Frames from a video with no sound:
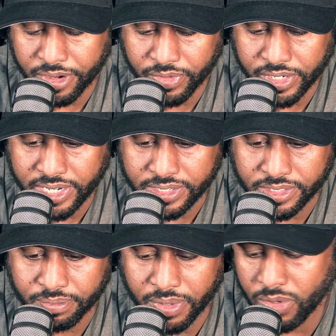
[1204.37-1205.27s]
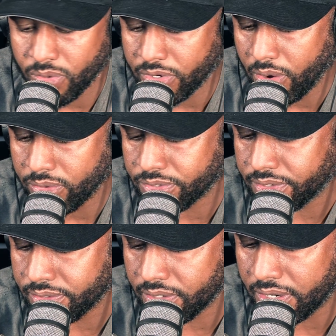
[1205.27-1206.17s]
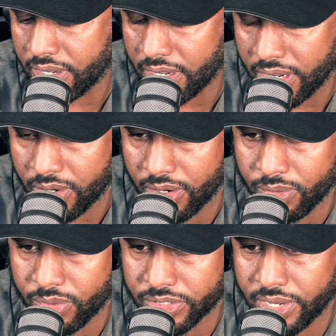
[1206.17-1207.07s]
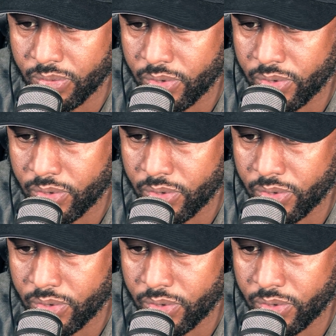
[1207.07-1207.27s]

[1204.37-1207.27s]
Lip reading: been released. But who knows what they